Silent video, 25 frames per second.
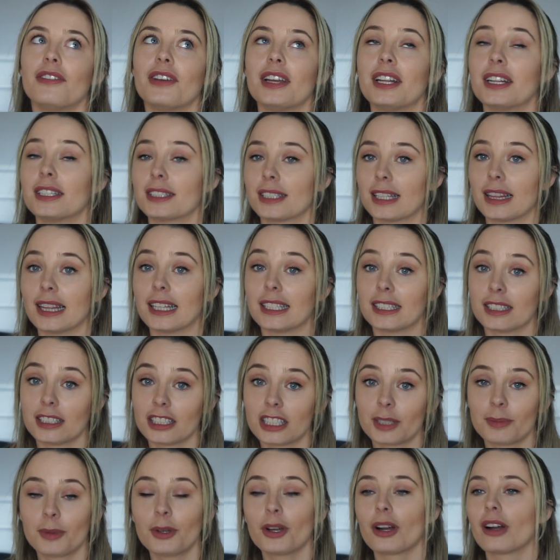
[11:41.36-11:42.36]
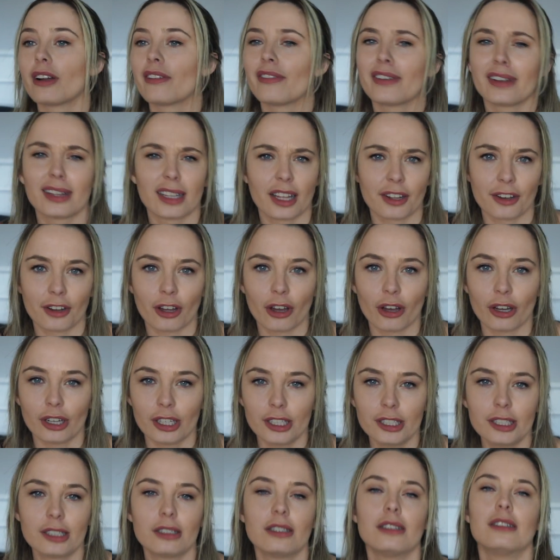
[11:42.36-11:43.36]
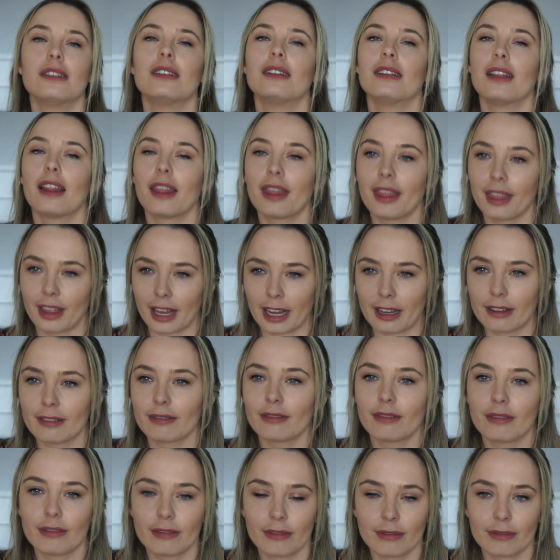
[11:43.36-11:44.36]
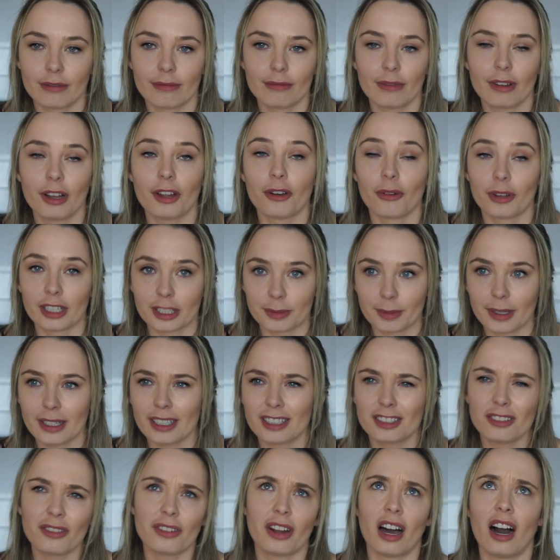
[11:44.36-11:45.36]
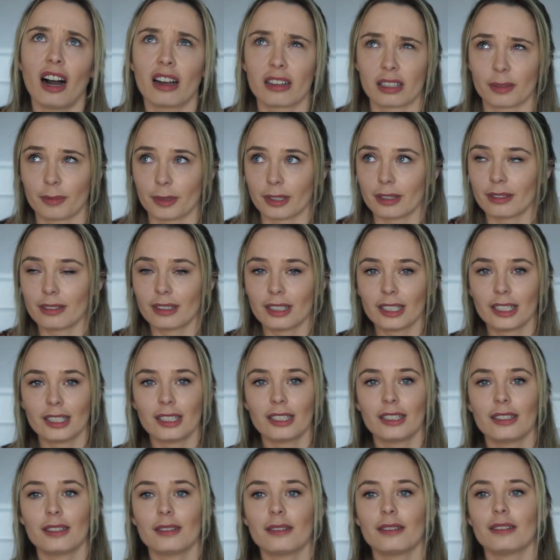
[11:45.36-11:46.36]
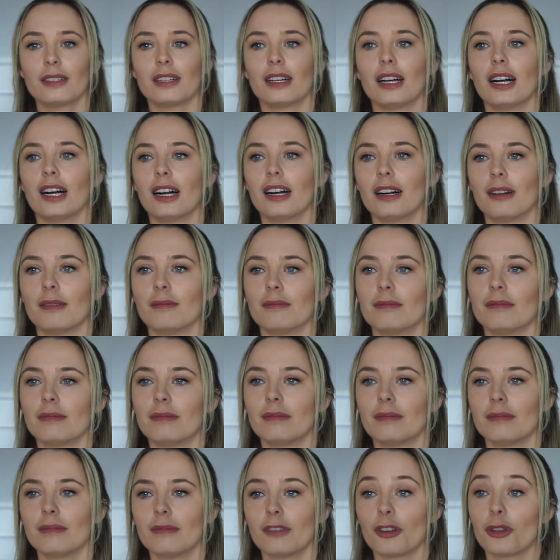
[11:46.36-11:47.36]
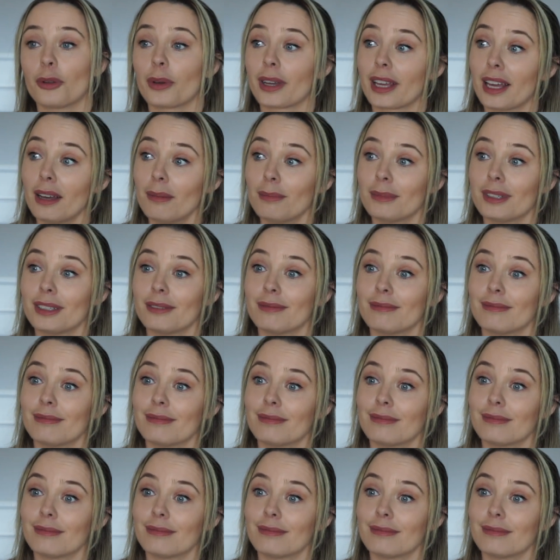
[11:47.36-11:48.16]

he doesn't listen to me or I feel unheard, that annoys me. It's not an argument, although it can be.